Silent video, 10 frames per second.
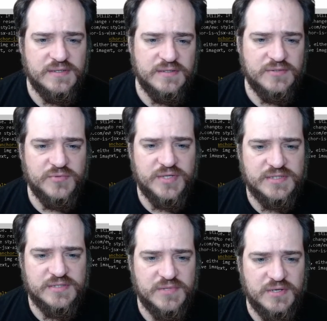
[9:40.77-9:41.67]

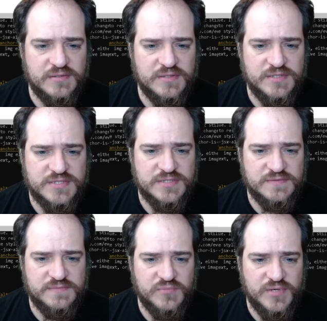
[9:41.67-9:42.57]
Random
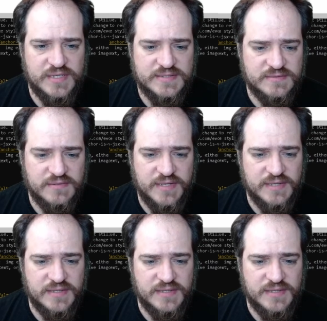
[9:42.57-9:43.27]
calculation price. Okay,